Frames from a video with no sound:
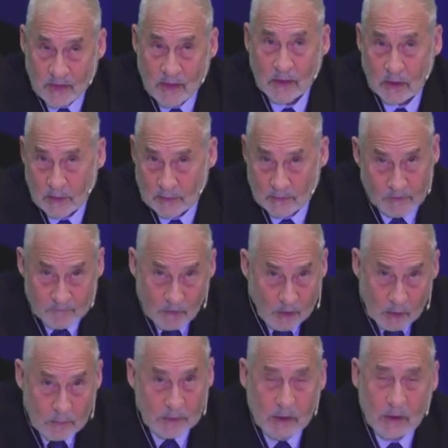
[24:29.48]
they, at the
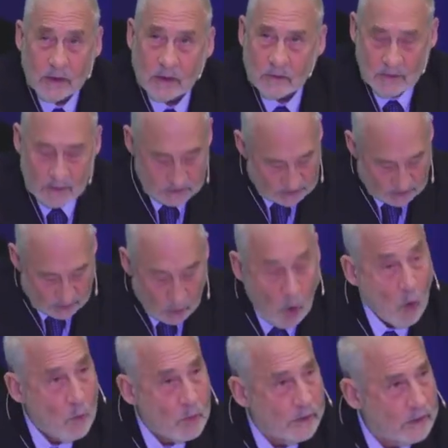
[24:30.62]
very beginning, they said
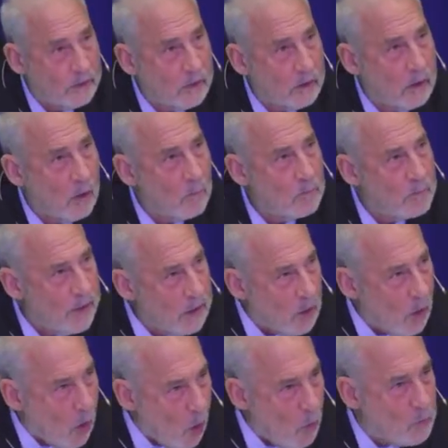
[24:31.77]
opening,
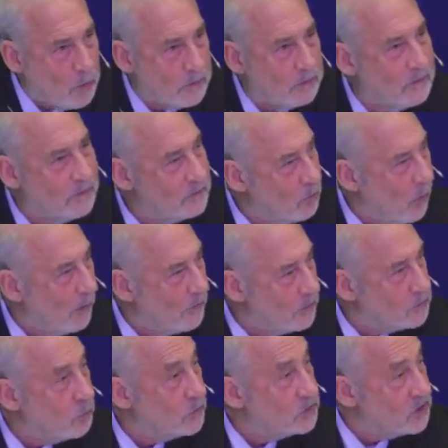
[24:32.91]
being open to
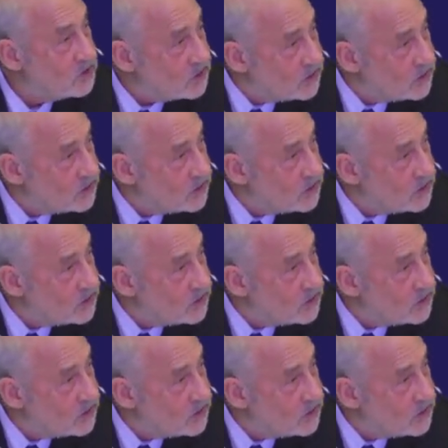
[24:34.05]
others was